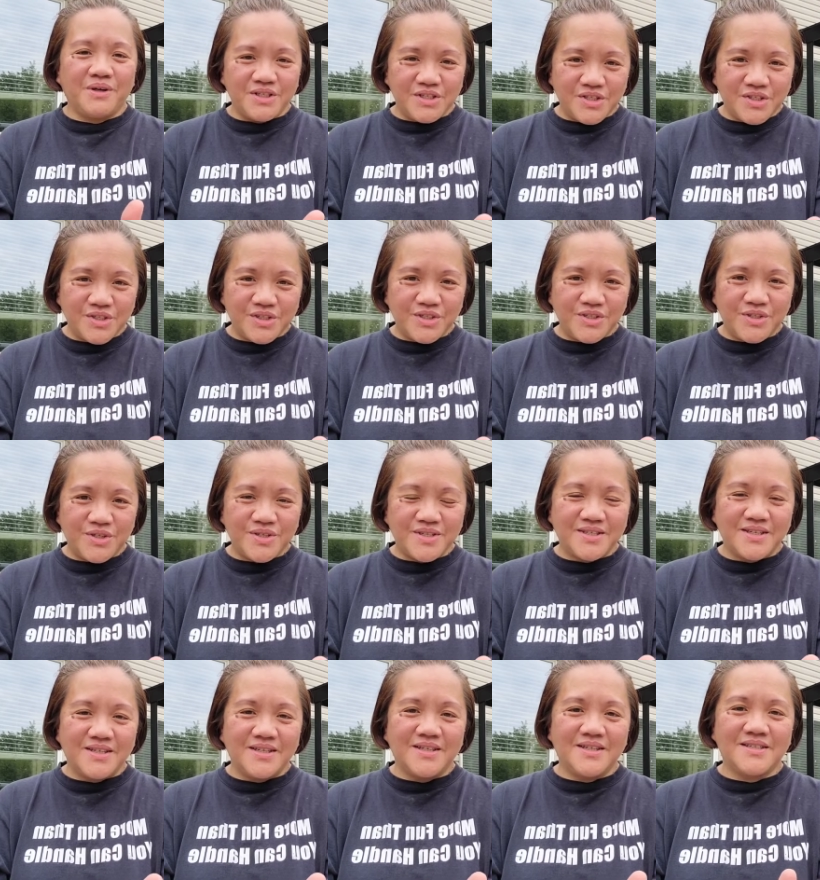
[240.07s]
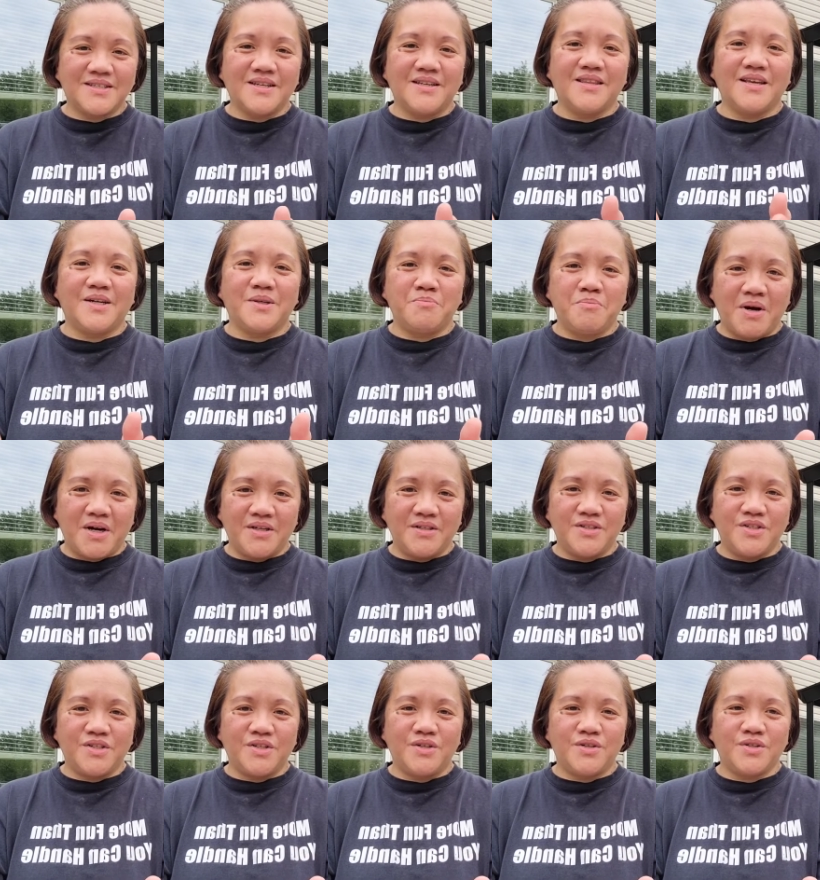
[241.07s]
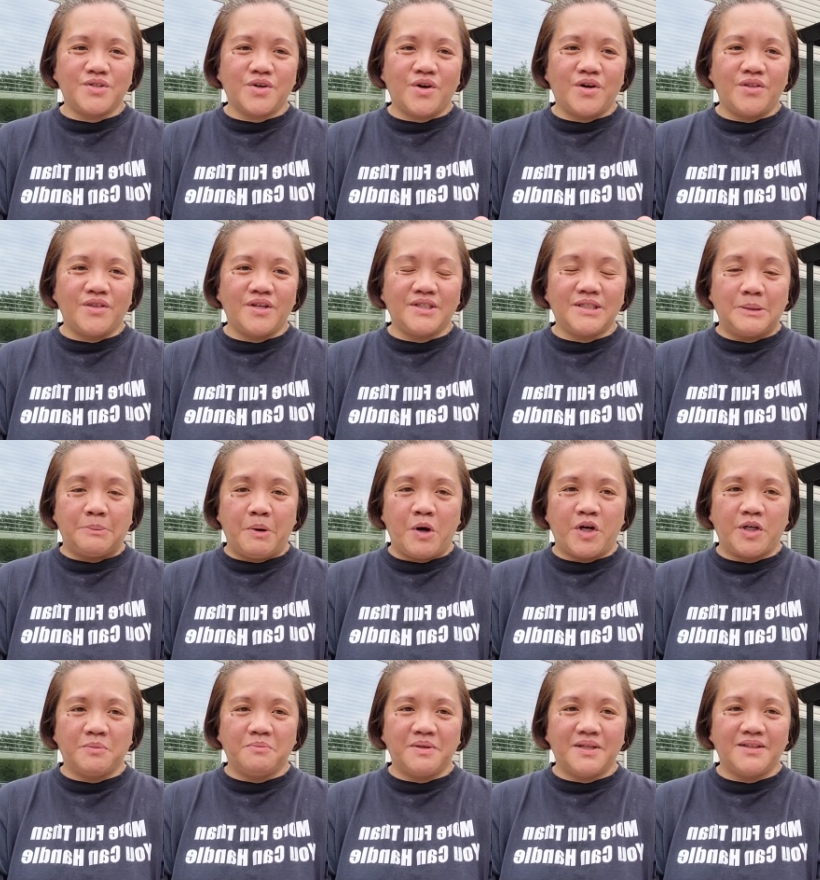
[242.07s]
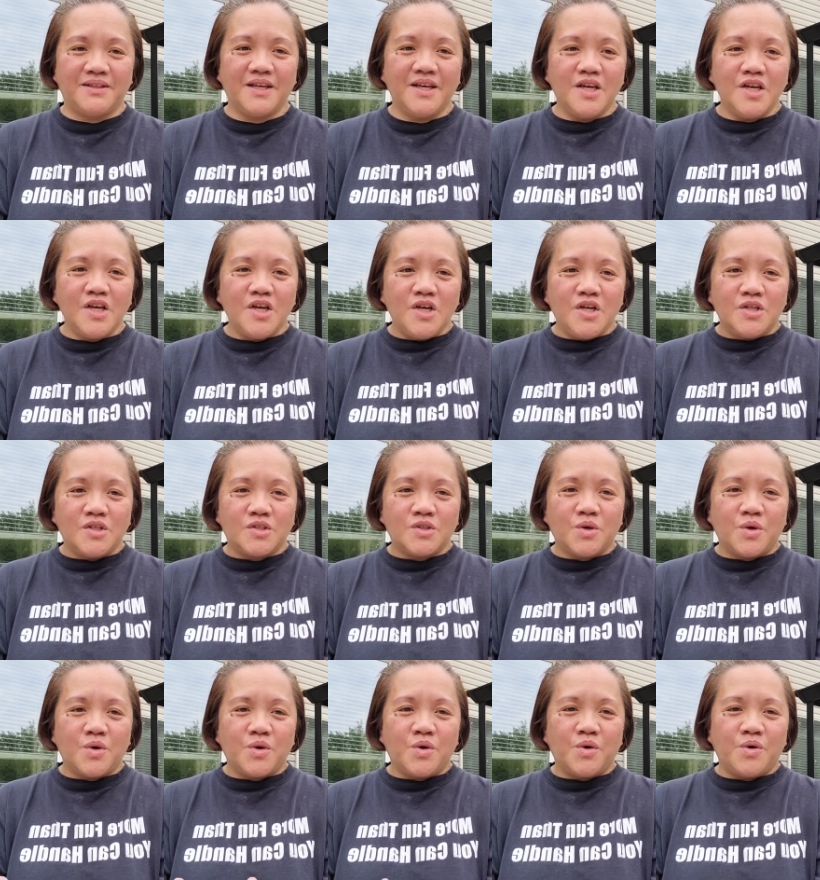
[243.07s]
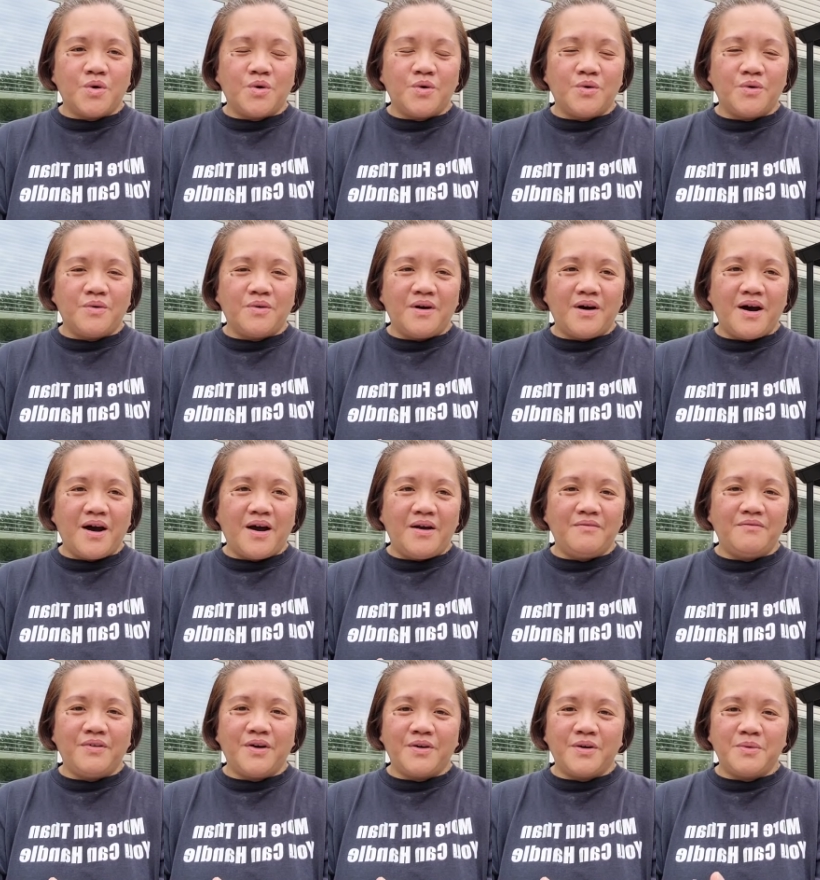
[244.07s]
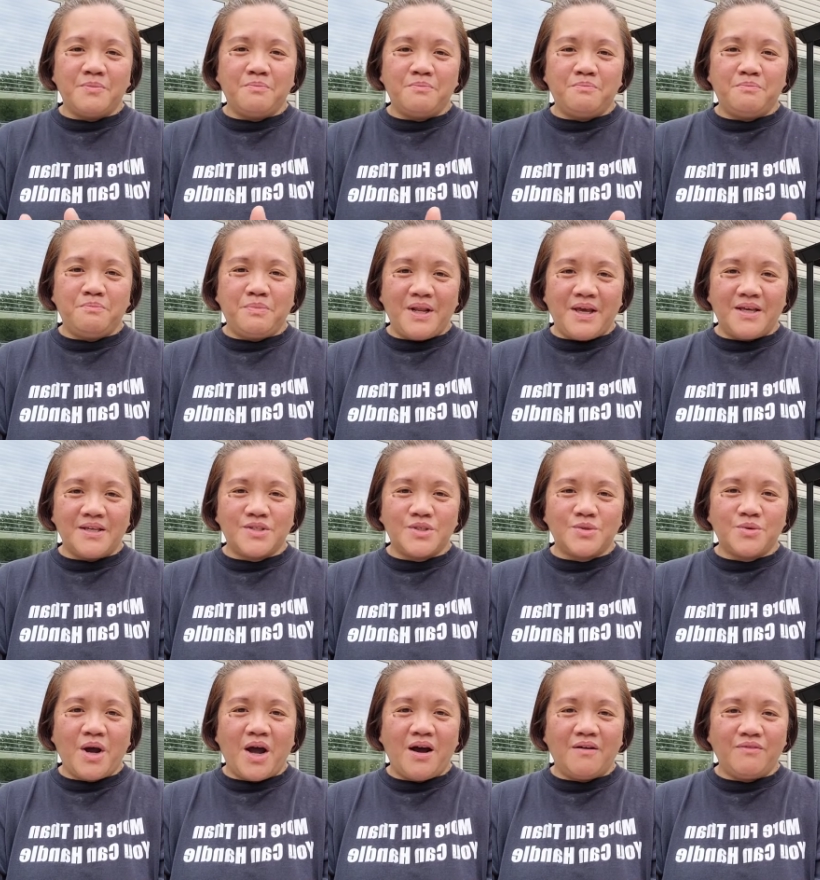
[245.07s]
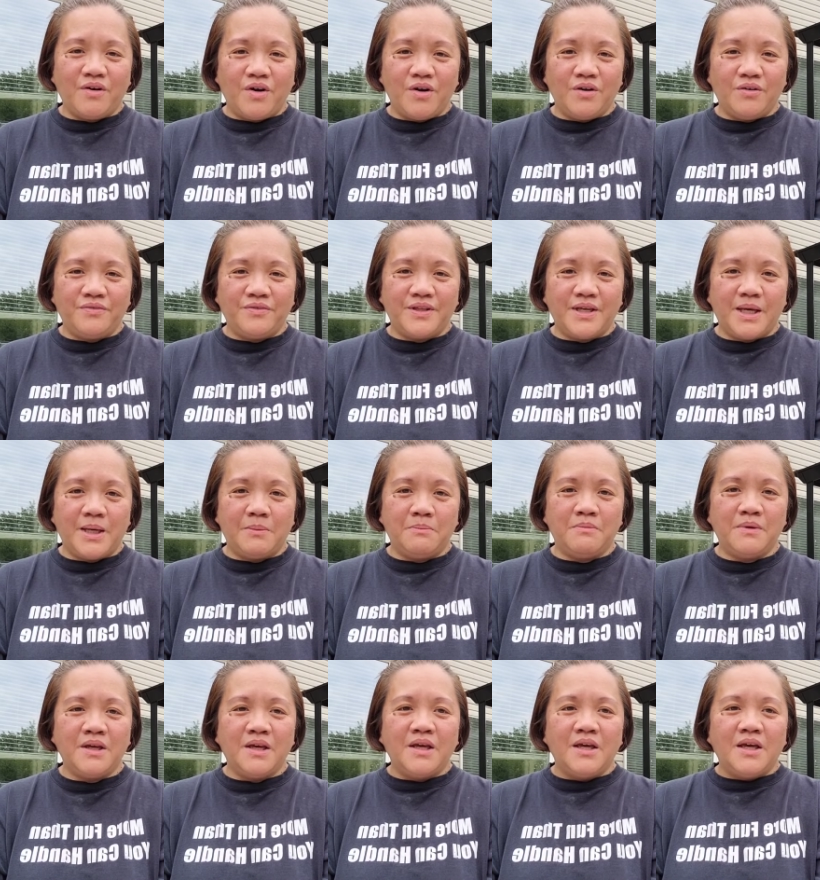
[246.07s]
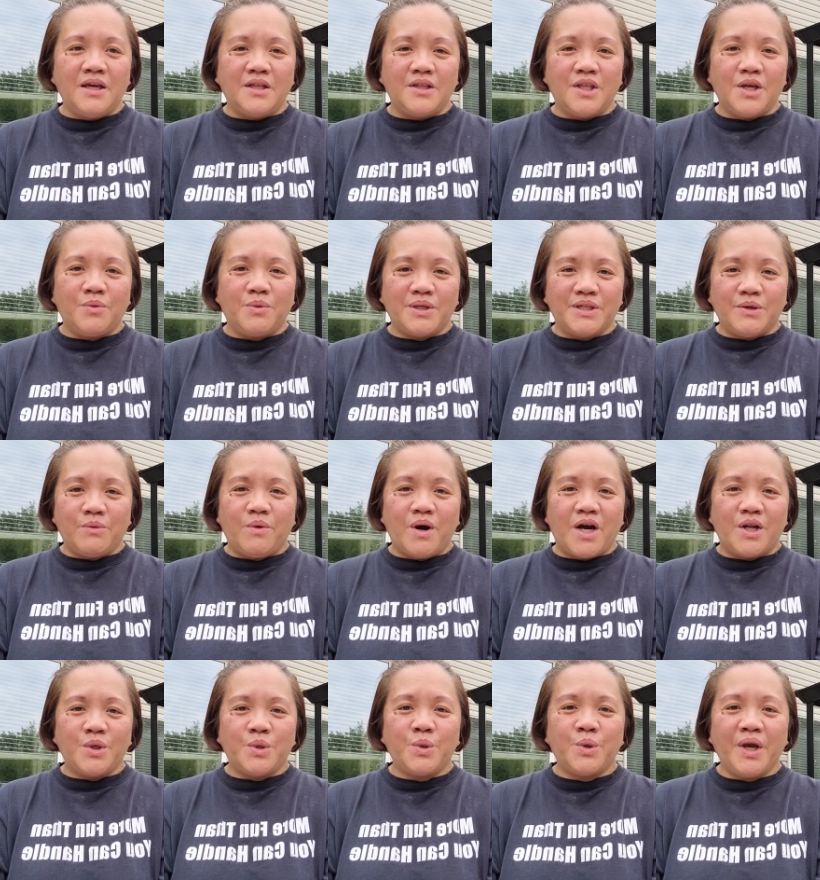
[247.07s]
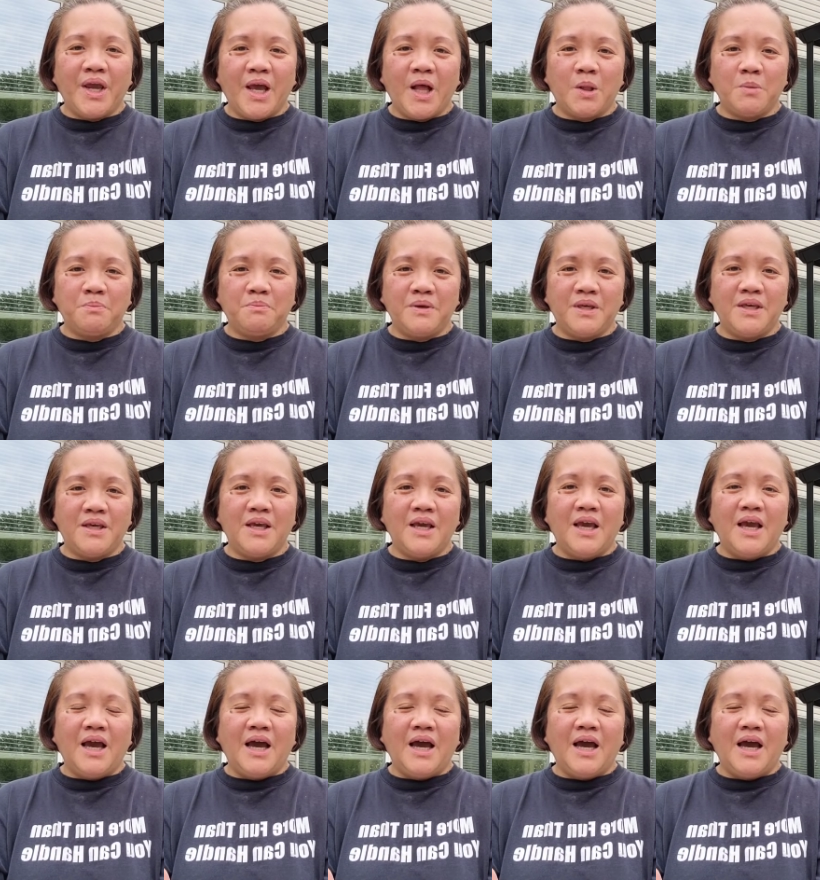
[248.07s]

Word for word: registered nurses and they are managers on their department so I'm very blessed to have all of them they were the one who helped me